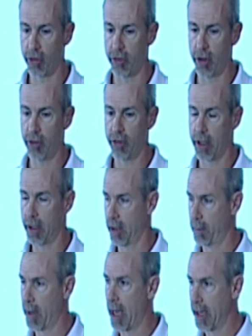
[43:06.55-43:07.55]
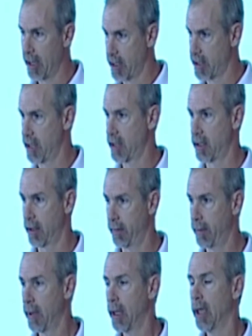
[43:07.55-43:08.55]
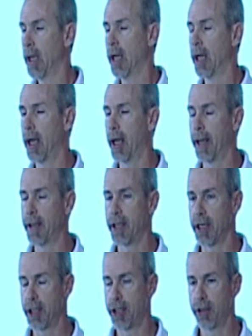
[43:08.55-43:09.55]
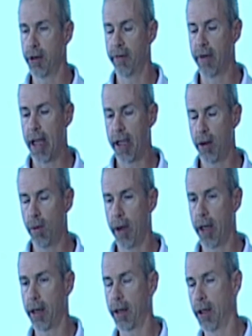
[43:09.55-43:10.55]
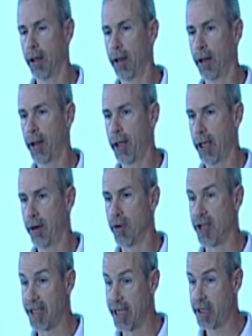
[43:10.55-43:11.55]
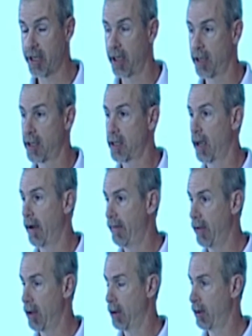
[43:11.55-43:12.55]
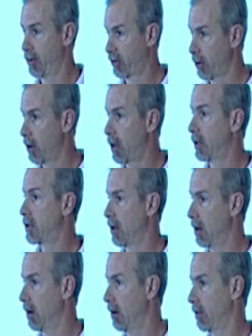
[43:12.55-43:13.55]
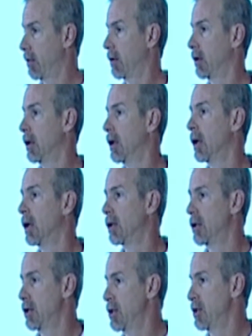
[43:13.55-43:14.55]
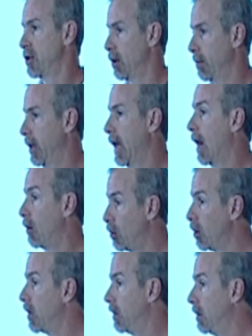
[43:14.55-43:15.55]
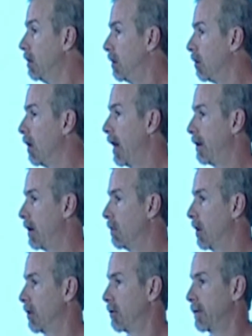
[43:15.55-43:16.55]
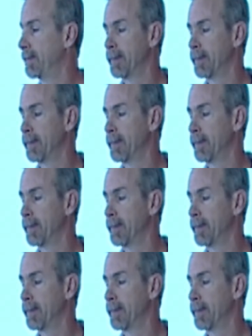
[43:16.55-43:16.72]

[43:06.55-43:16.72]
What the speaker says: using the bonded system to evaluate the resistance of the circuit to earth, to determine how good the grounding was.